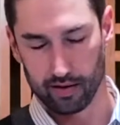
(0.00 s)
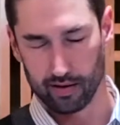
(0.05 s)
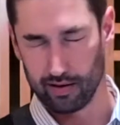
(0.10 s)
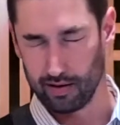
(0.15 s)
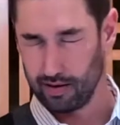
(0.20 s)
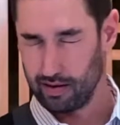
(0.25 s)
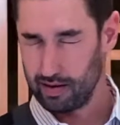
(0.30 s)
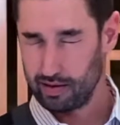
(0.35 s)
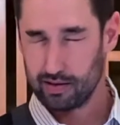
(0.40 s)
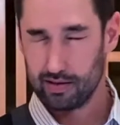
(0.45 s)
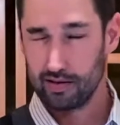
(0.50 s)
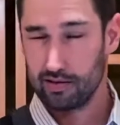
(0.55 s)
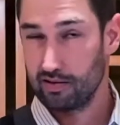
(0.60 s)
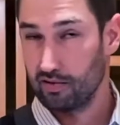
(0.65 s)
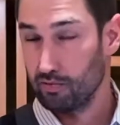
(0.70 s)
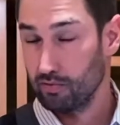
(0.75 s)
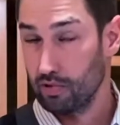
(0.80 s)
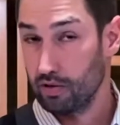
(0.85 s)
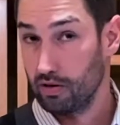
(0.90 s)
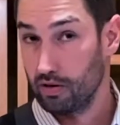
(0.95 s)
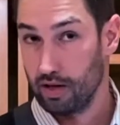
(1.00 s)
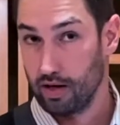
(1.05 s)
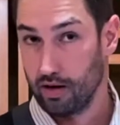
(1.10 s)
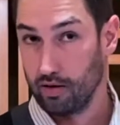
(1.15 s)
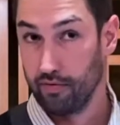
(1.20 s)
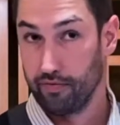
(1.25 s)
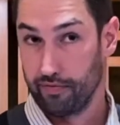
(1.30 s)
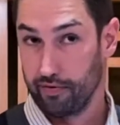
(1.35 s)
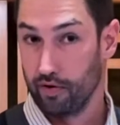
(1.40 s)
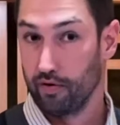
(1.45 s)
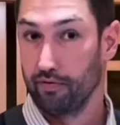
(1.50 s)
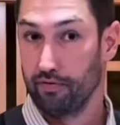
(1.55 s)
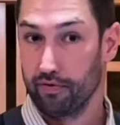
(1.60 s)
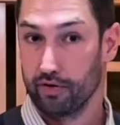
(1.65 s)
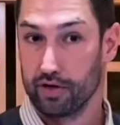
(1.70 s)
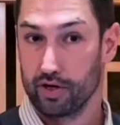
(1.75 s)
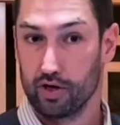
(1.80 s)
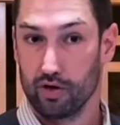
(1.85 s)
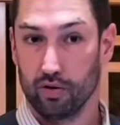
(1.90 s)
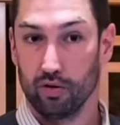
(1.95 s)
this isn't real helpful for
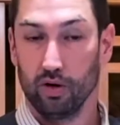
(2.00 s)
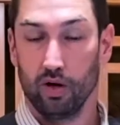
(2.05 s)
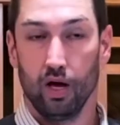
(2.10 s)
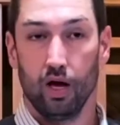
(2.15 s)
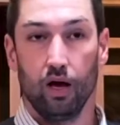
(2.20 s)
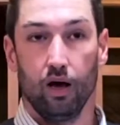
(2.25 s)
you.